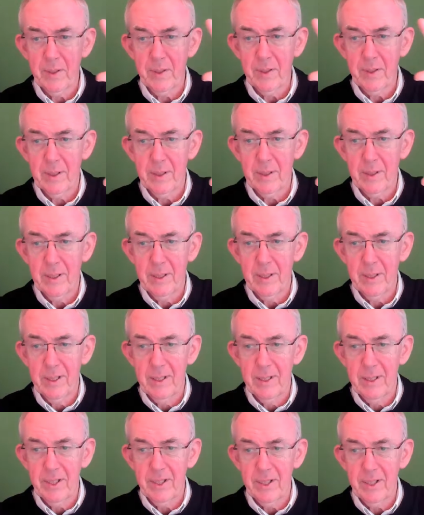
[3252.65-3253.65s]

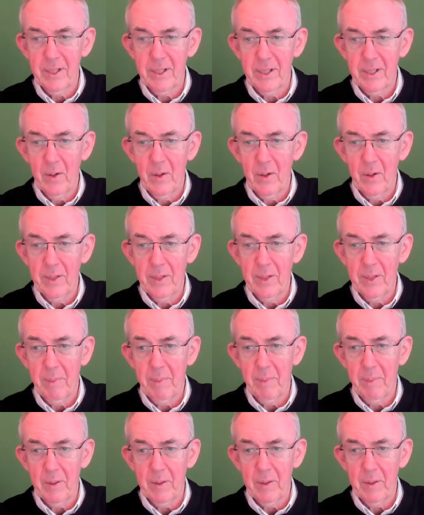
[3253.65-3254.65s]
slowly about
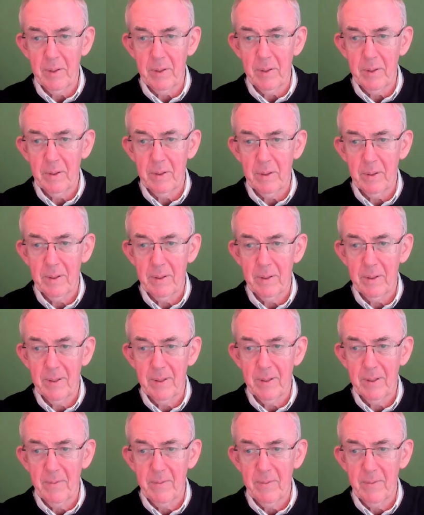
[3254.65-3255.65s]

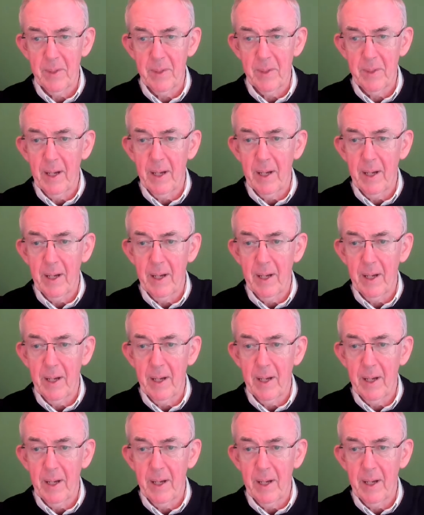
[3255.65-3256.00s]
and still